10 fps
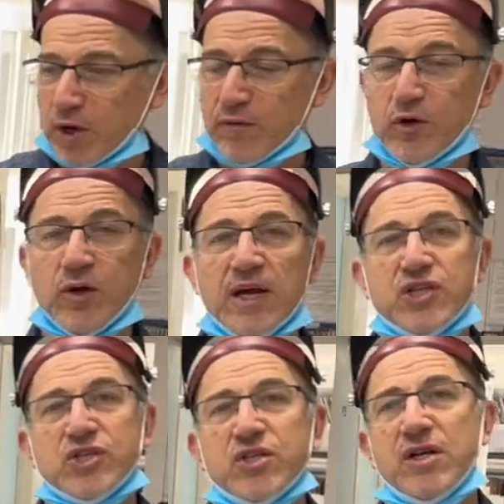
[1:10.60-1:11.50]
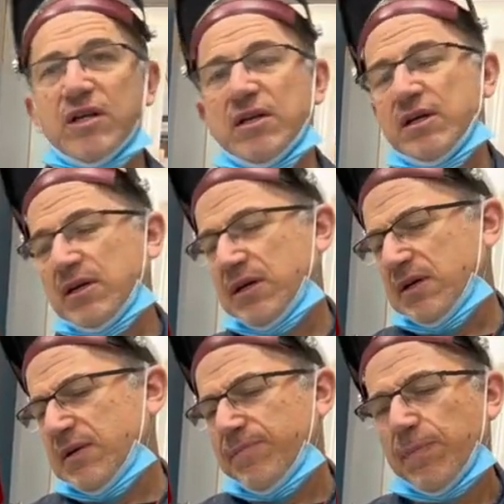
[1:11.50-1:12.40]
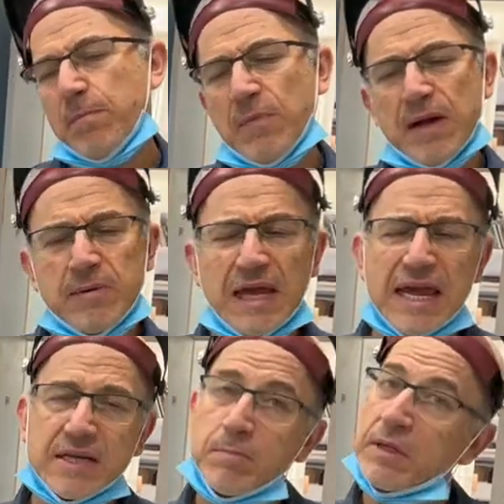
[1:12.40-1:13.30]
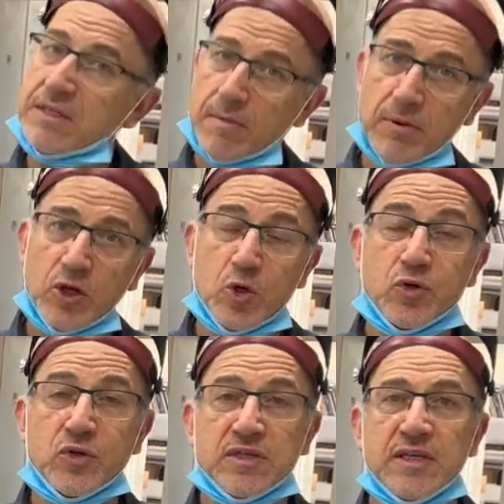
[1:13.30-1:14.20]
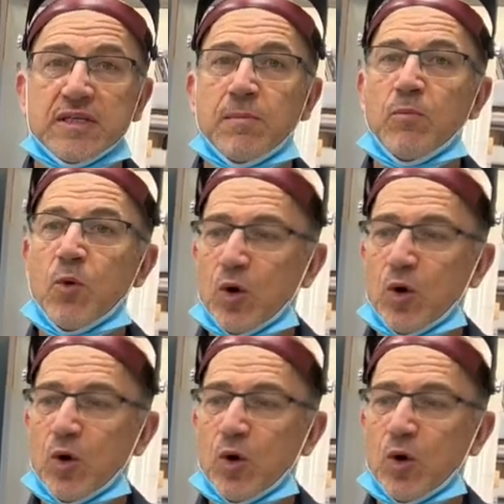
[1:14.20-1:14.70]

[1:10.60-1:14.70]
ovulation and maybe egg builds up in the uterus is the more